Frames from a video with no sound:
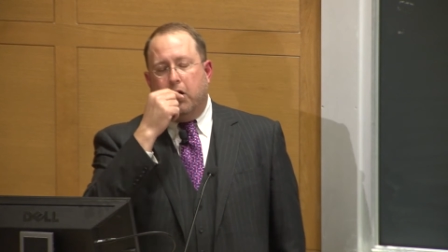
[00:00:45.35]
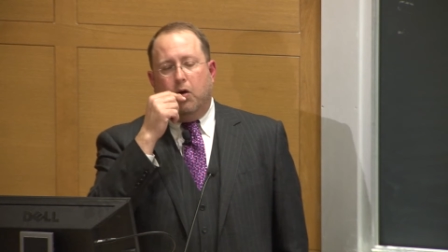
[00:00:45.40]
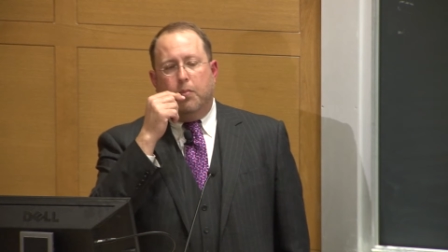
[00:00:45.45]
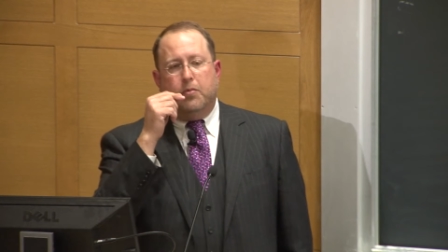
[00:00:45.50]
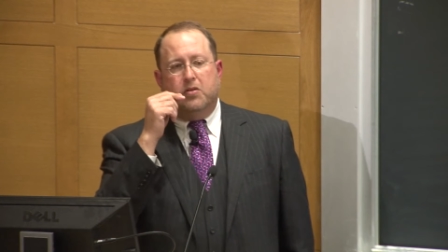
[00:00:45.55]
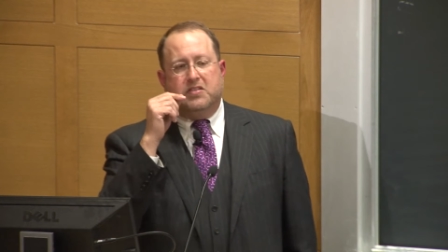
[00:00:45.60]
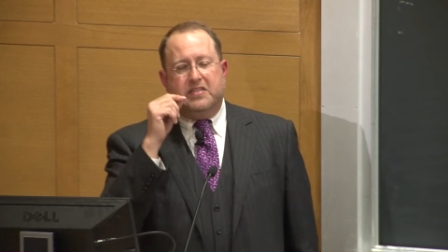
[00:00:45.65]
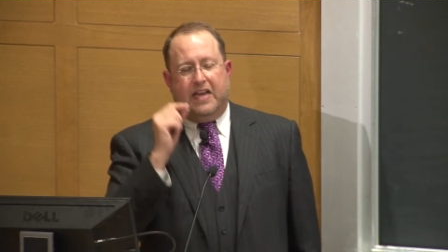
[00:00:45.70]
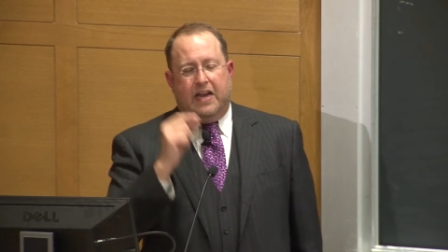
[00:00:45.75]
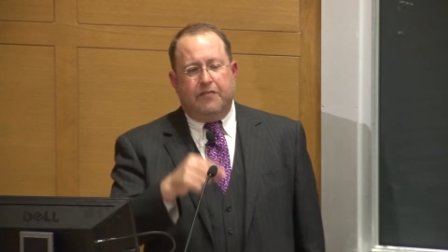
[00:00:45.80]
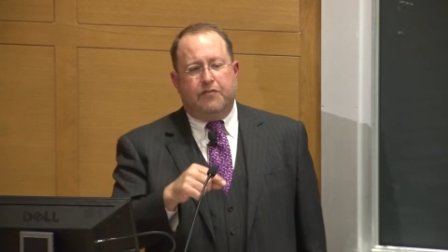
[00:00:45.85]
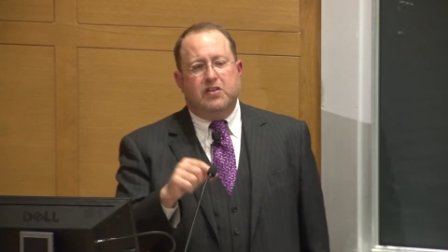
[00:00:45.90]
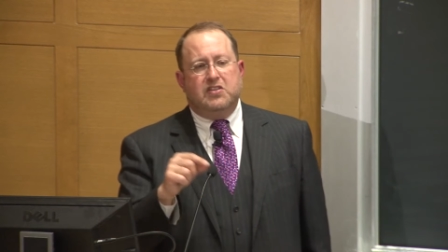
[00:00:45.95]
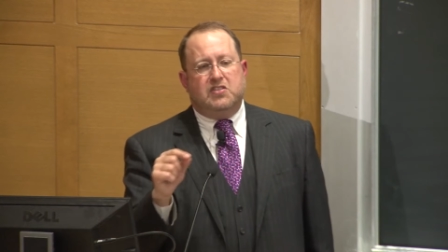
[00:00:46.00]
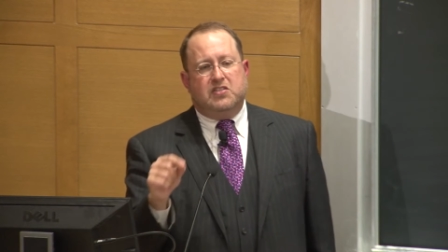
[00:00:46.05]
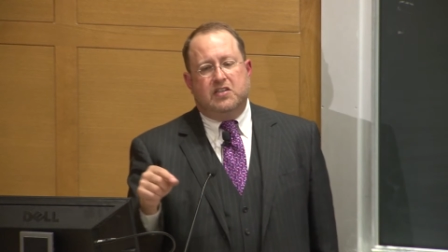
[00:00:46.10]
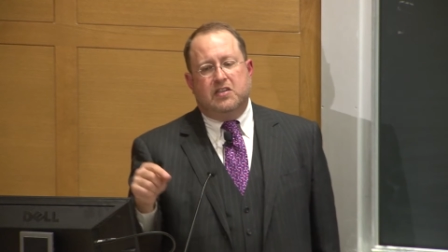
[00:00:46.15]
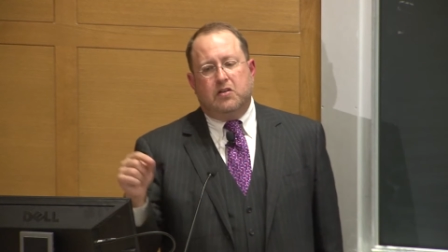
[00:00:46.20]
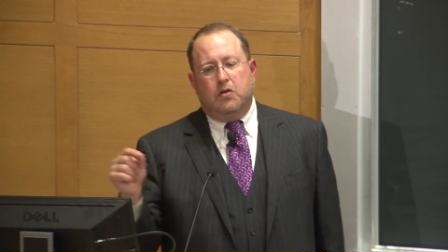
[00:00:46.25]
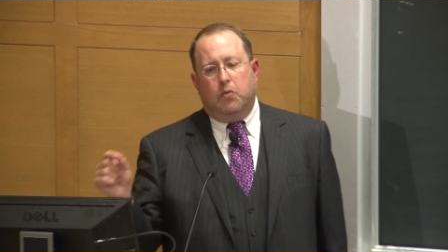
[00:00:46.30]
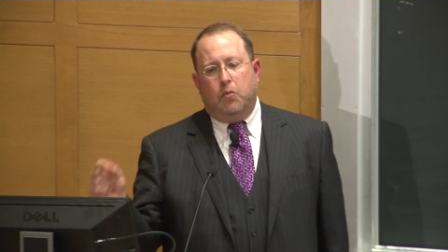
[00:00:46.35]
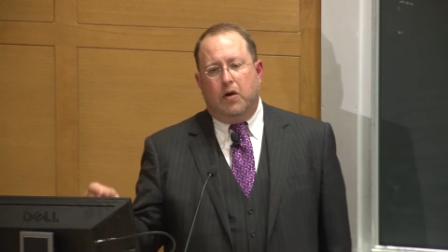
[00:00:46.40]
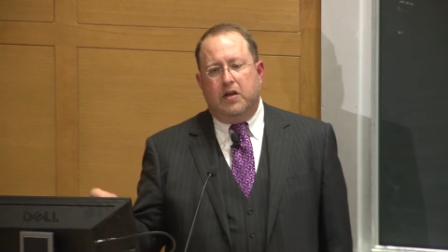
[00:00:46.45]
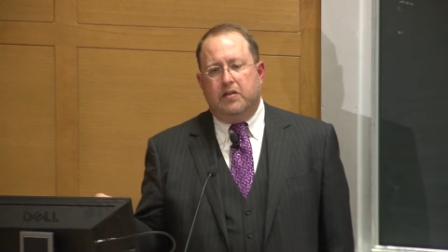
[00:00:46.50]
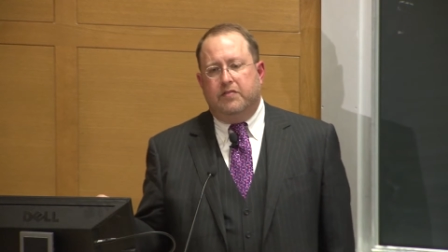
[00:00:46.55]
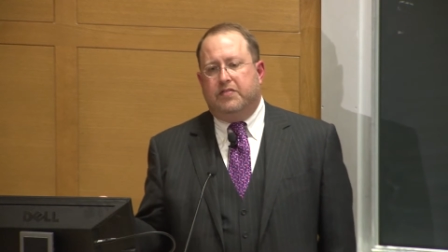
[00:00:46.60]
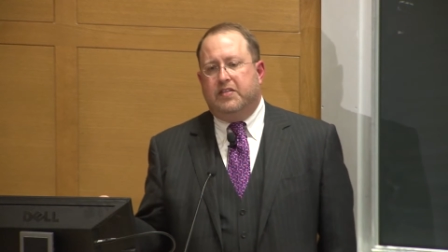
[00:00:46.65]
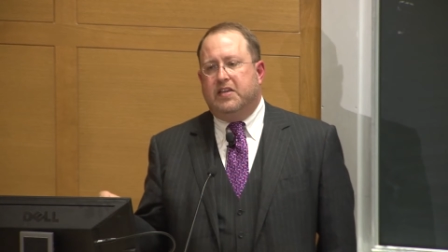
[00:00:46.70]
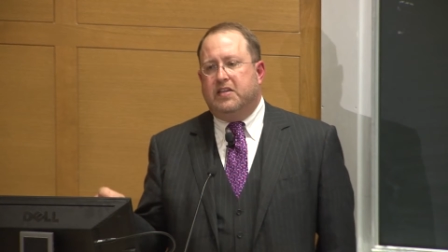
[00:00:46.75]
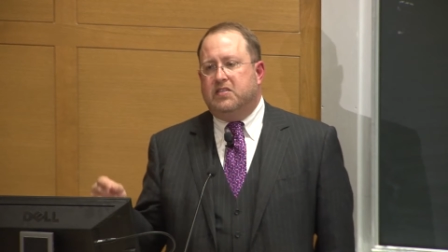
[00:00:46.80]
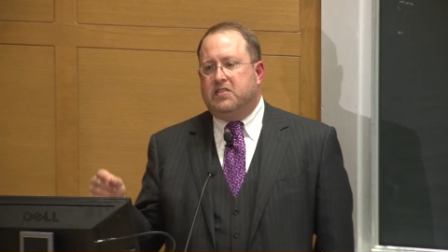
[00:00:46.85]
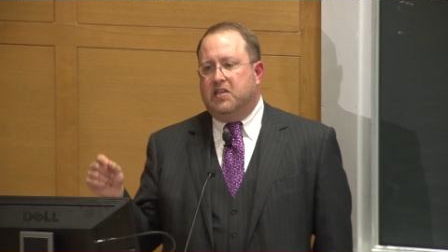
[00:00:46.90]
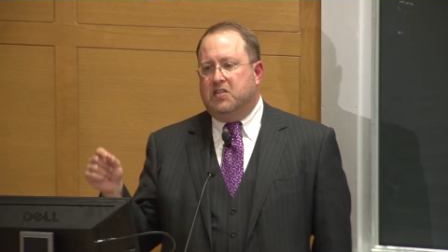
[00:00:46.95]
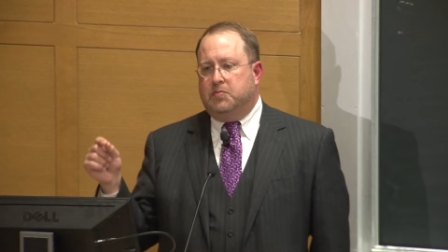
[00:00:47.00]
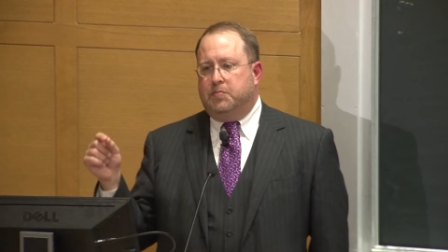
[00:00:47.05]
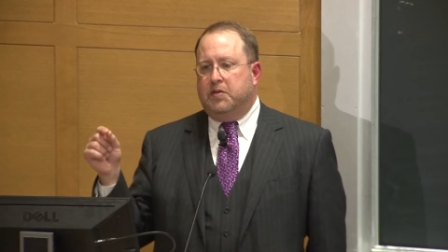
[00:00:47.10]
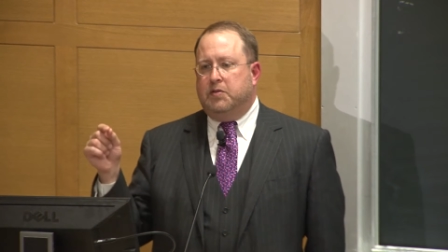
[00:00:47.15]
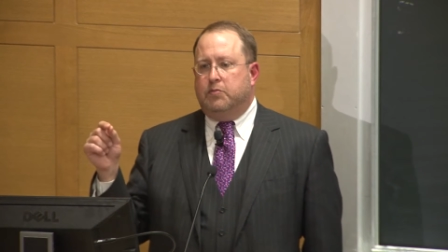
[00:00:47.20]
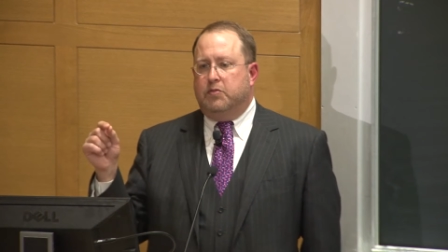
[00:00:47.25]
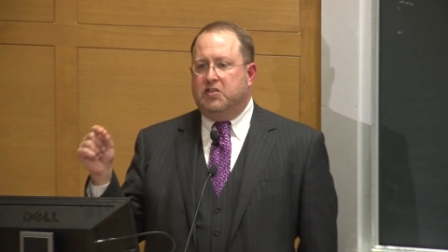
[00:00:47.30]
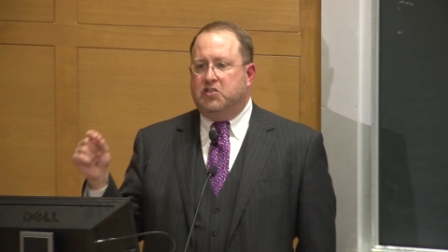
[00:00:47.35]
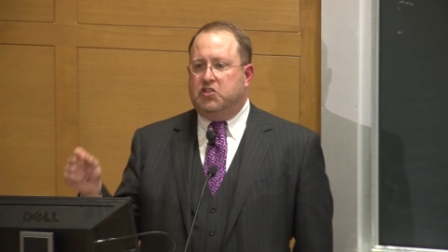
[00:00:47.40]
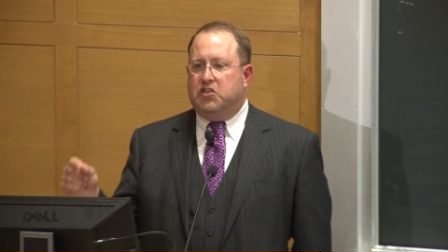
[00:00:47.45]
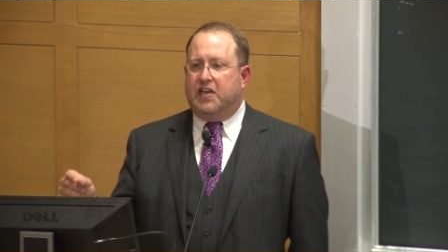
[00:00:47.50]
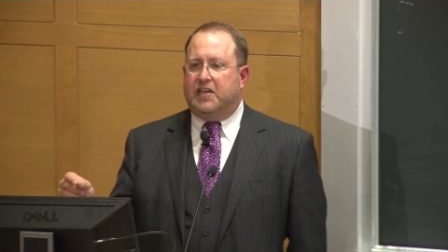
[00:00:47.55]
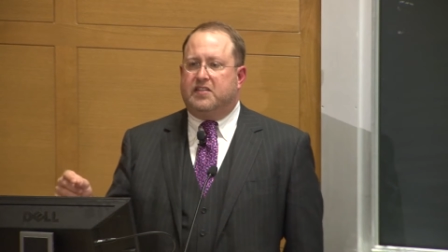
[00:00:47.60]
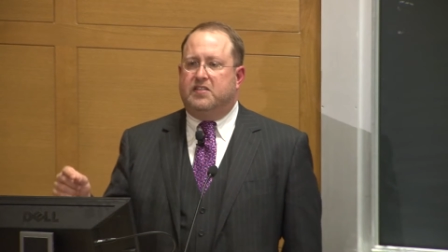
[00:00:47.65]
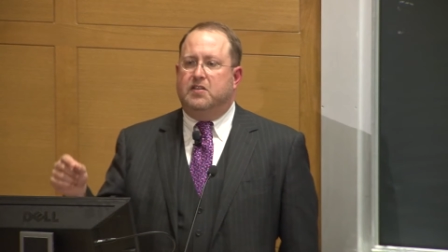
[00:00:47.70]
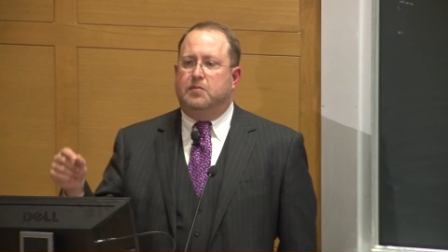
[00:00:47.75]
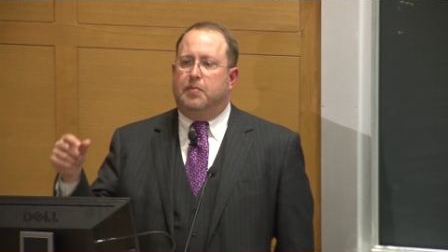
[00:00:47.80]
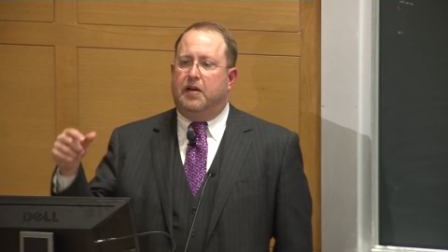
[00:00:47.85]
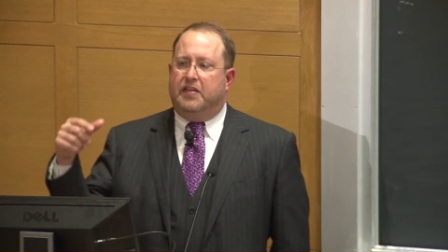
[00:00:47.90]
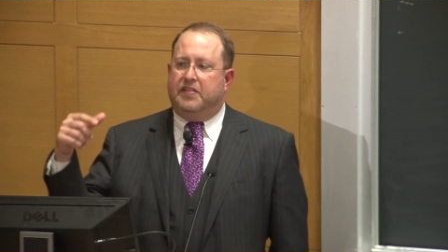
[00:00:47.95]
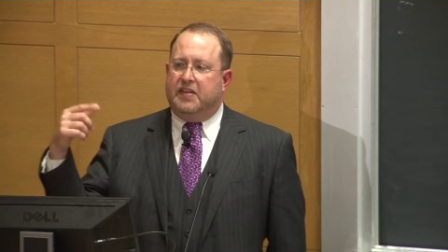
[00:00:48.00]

And almost every single one of these has been rejected